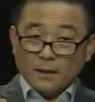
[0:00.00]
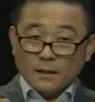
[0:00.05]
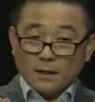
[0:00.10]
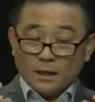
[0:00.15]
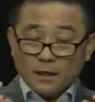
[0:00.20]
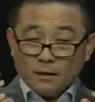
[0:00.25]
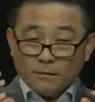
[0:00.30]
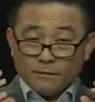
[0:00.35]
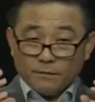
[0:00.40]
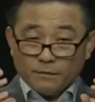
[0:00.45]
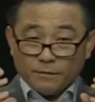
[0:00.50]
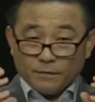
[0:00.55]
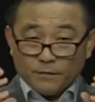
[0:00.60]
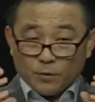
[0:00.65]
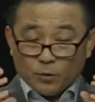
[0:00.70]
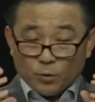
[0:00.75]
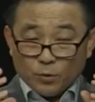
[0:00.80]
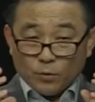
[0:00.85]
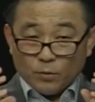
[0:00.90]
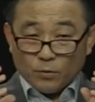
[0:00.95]
if
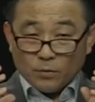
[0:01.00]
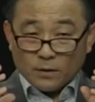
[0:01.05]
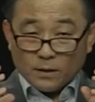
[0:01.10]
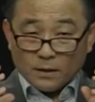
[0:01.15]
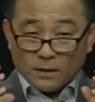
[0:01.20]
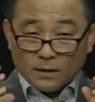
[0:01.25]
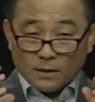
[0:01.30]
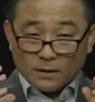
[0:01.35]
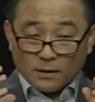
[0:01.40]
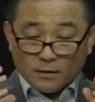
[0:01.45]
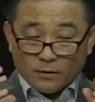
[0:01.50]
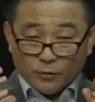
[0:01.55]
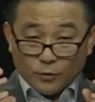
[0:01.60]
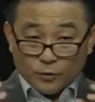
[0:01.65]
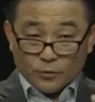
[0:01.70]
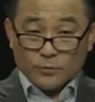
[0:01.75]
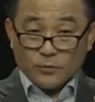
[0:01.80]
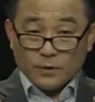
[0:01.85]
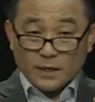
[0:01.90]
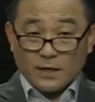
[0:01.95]
you
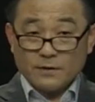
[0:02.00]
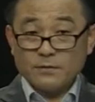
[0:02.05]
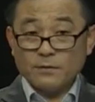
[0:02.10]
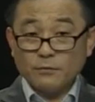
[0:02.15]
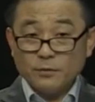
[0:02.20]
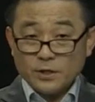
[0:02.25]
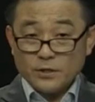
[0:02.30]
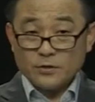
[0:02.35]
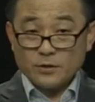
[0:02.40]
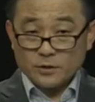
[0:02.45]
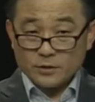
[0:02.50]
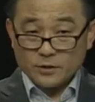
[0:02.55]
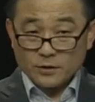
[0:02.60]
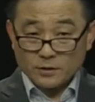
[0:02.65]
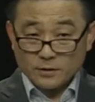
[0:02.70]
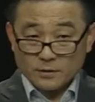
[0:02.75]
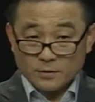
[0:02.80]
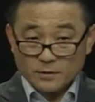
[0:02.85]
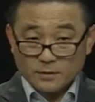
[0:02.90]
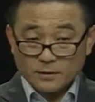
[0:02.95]
as a
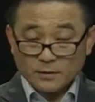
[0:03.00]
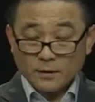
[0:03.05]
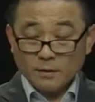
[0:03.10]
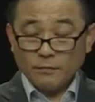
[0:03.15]
researchers,